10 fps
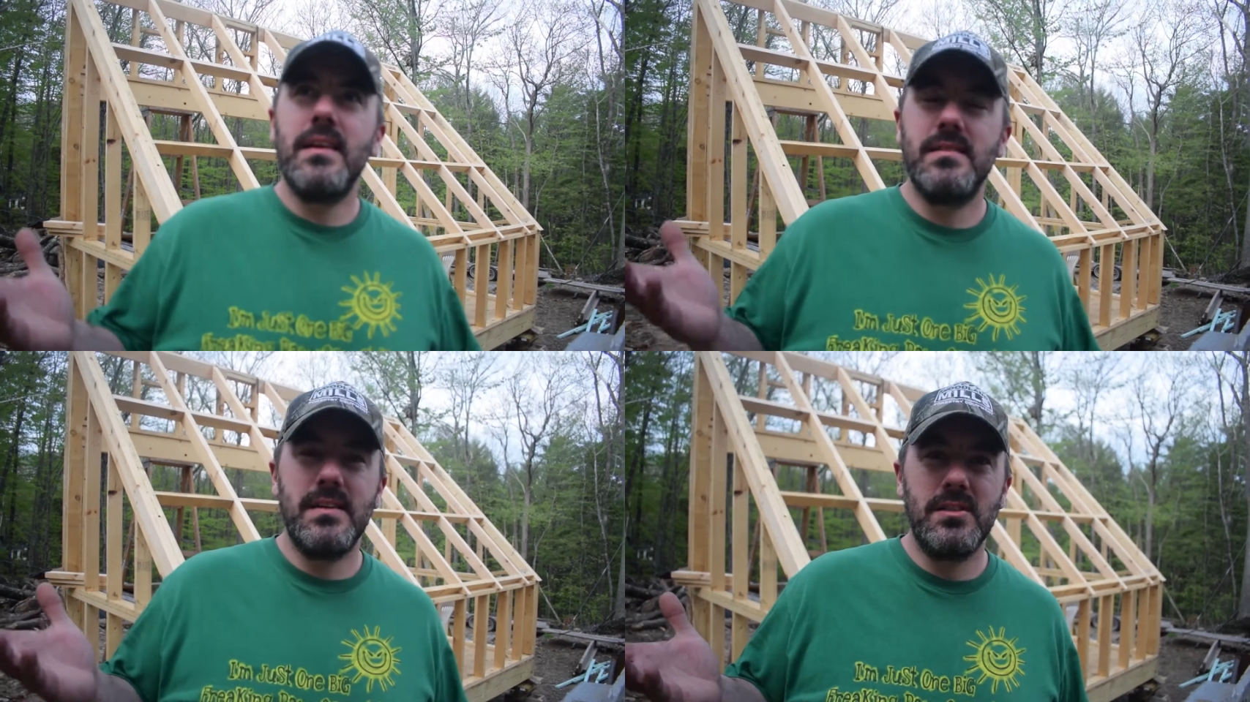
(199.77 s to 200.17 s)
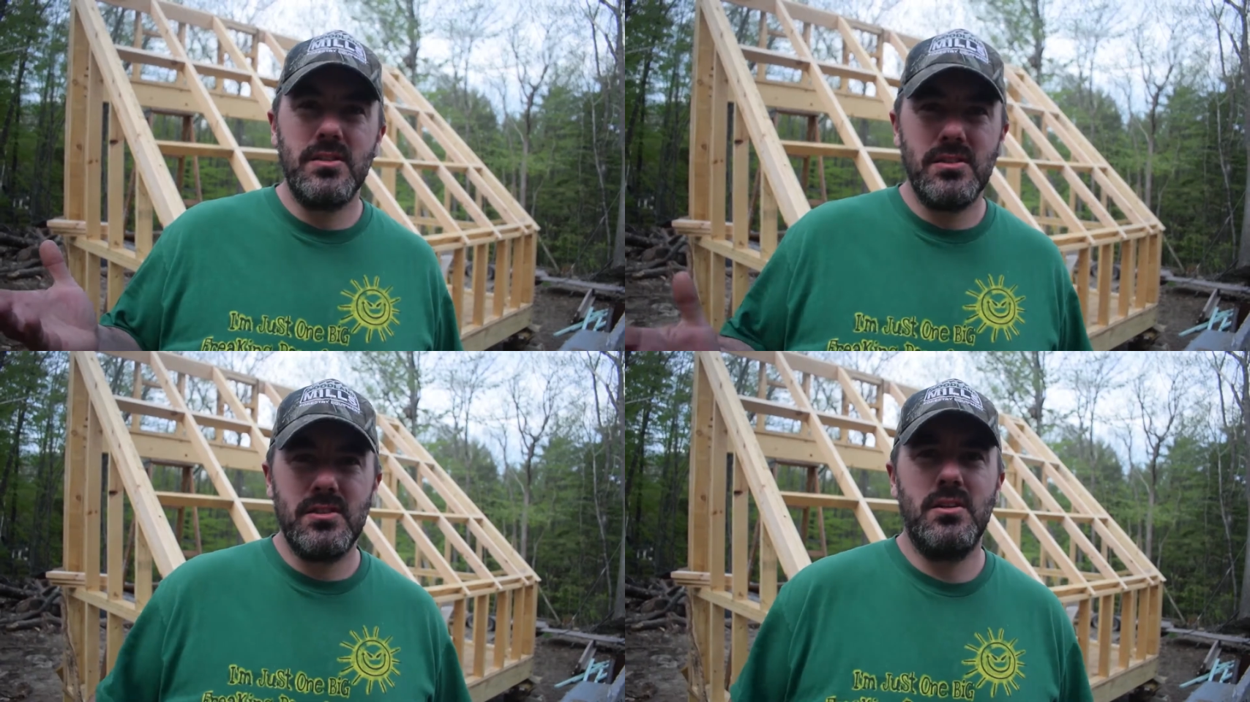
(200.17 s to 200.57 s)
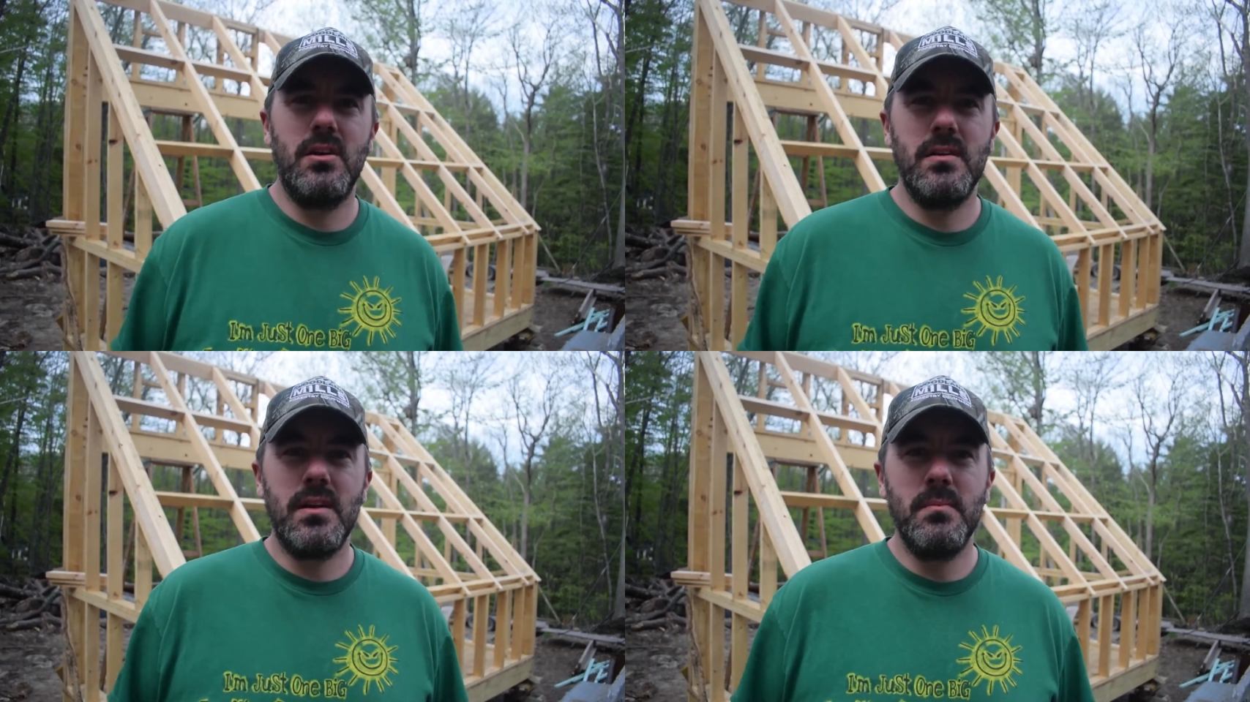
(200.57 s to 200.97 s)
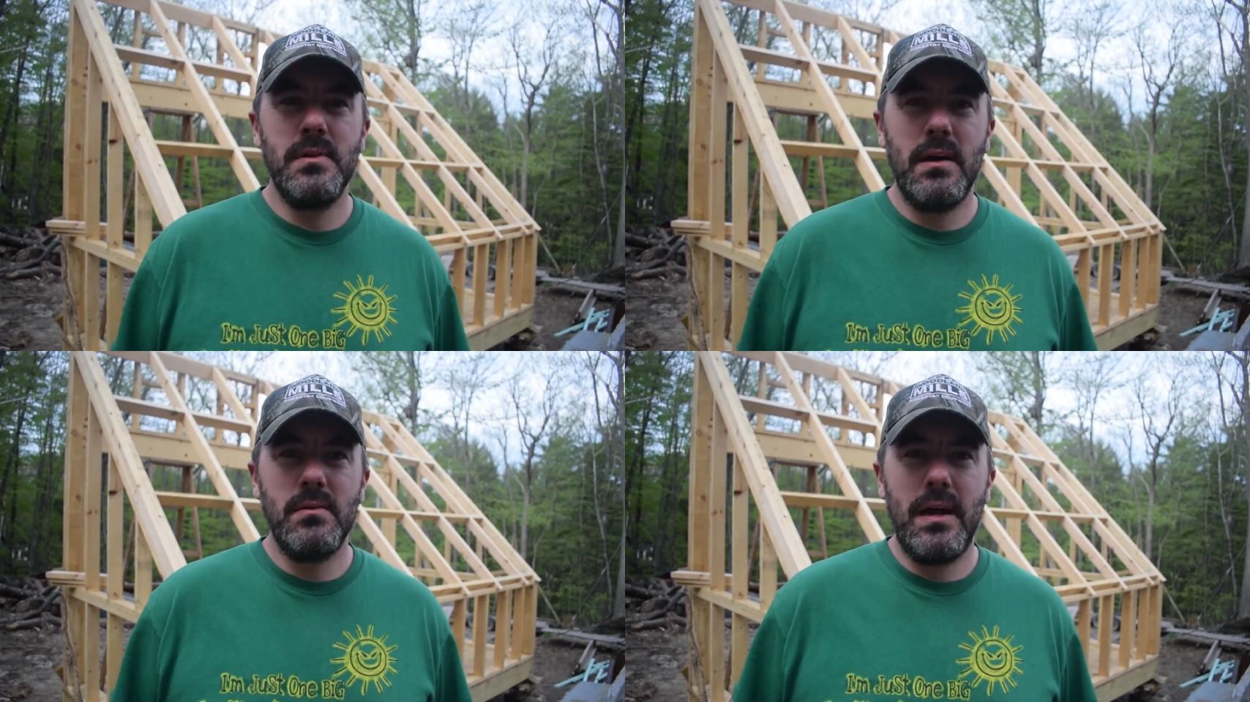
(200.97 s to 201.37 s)
It's actually just starting to come
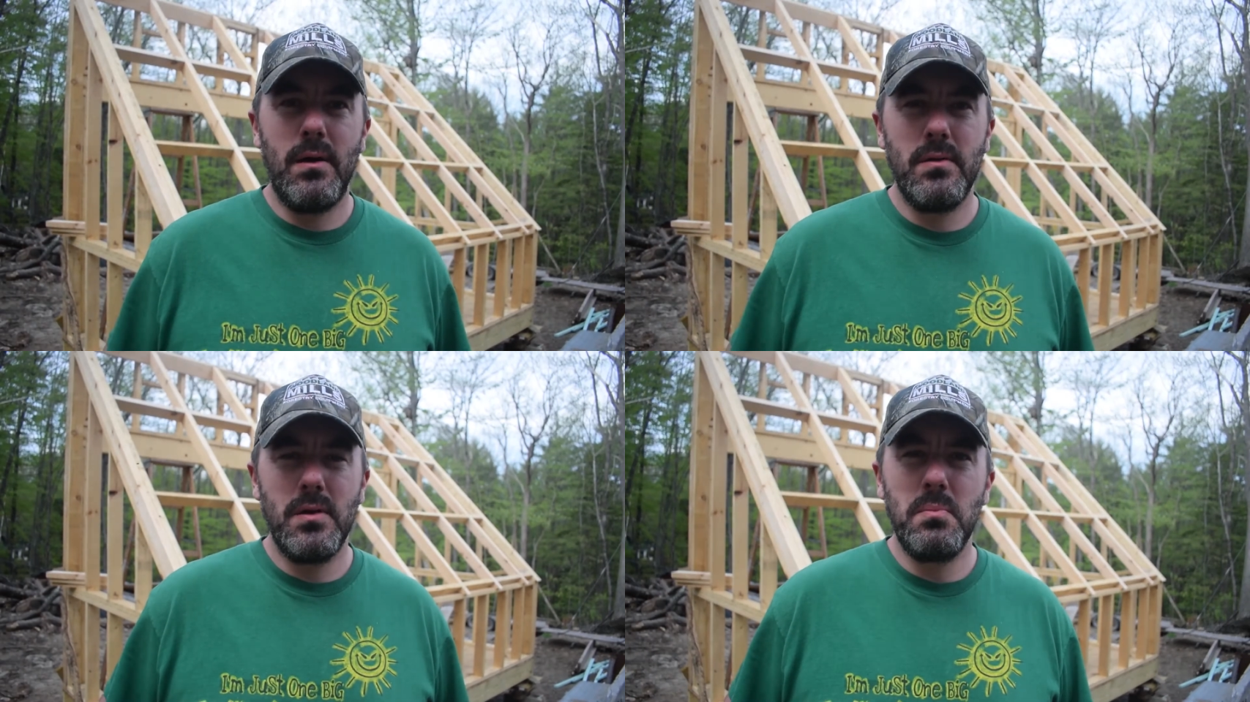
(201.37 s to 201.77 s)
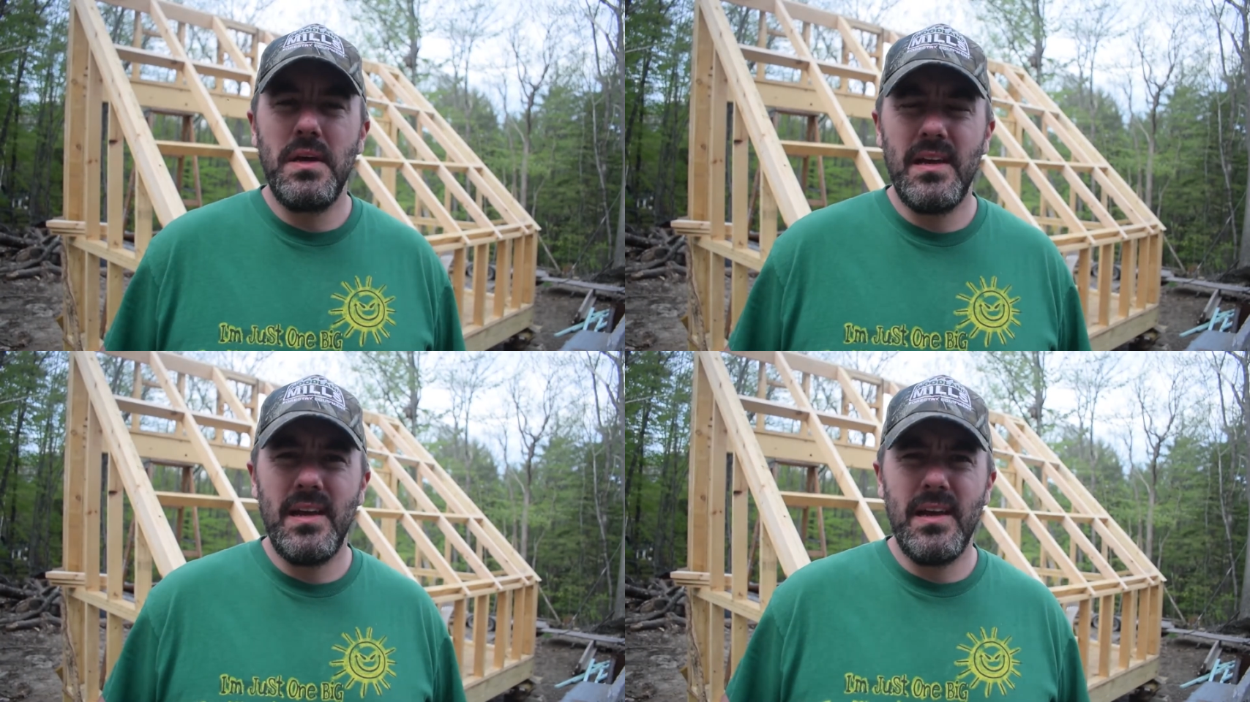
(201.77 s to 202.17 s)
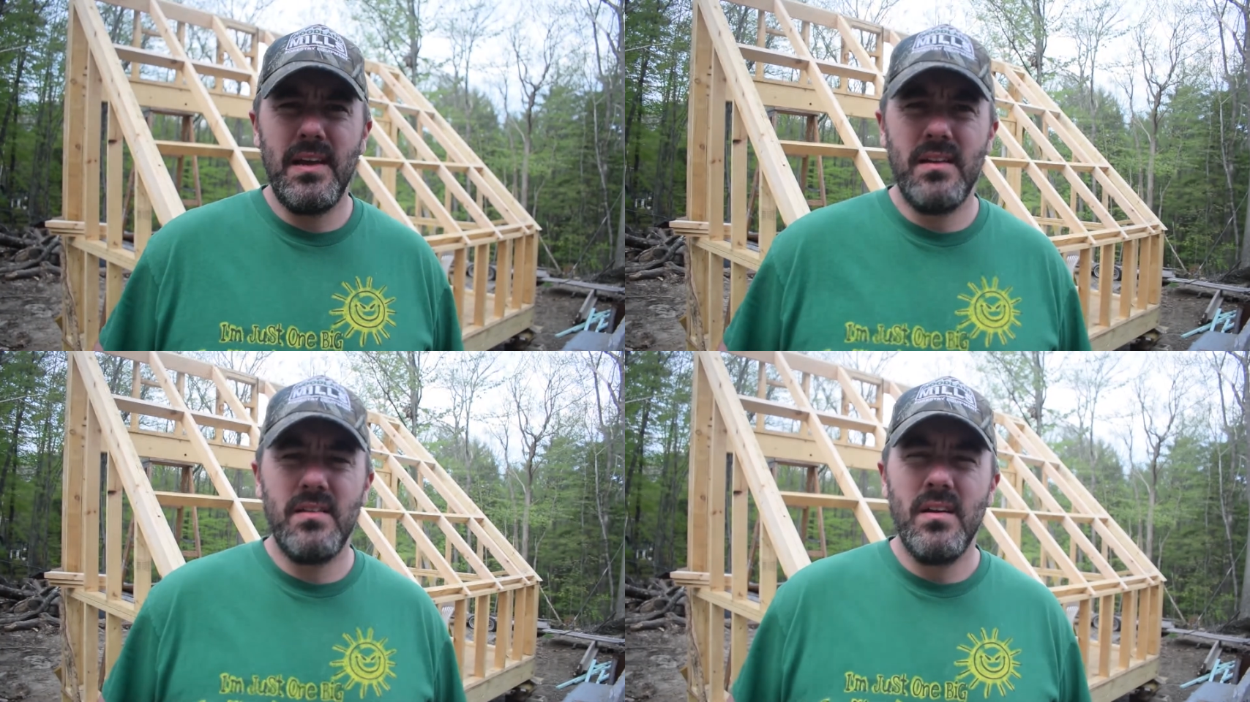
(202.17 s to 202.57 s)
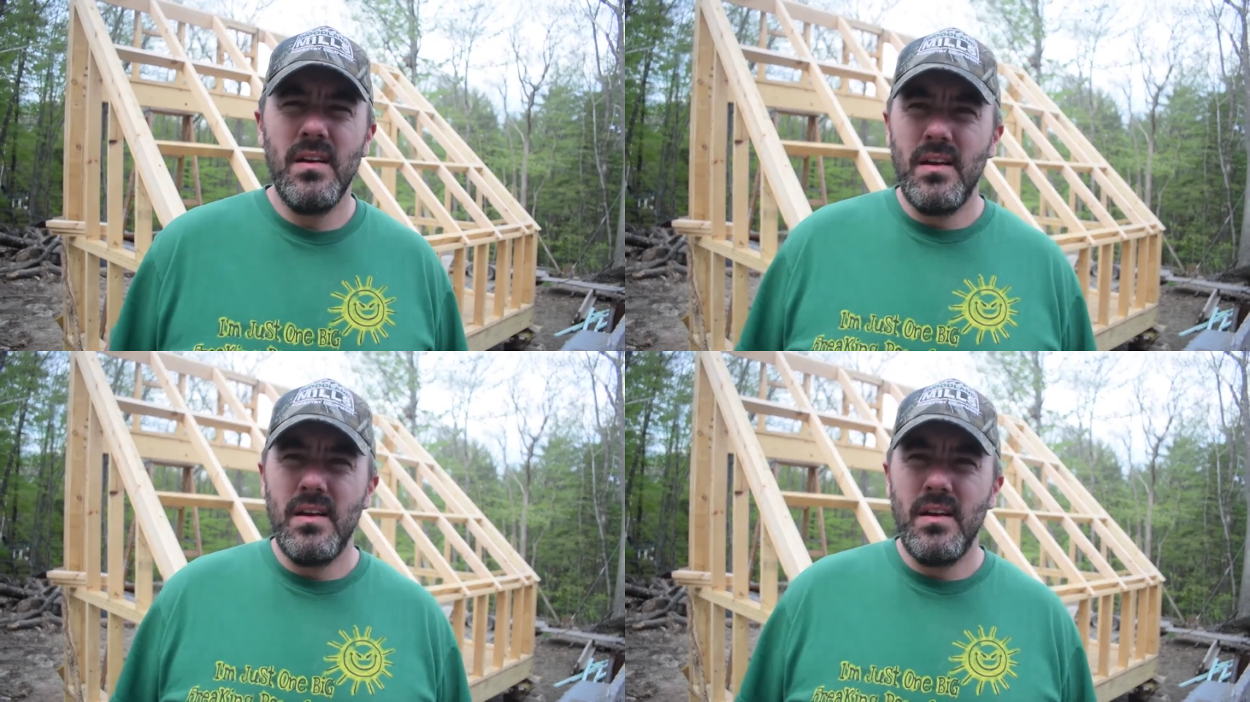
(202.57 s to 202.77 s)
down now a little bit, and